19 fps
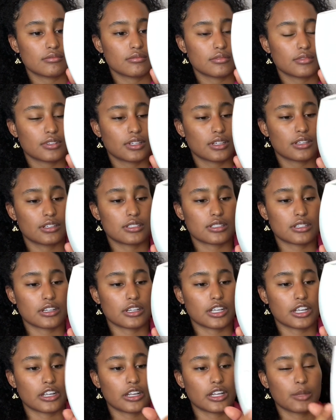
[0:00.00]
Gonna start
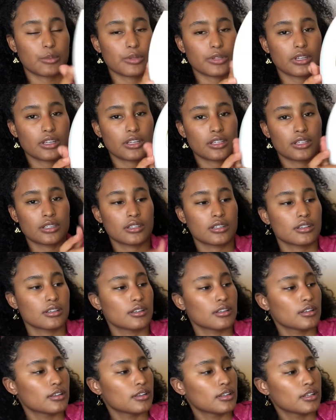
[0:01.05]
gearing up again.
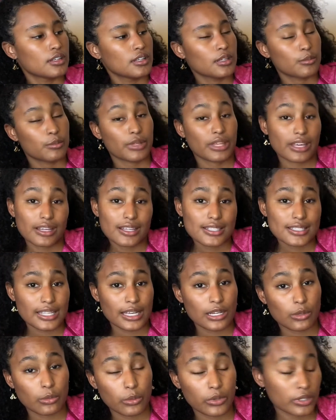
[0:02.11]
Because I
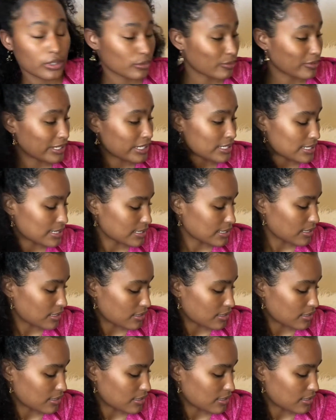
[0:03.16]
don't want to risk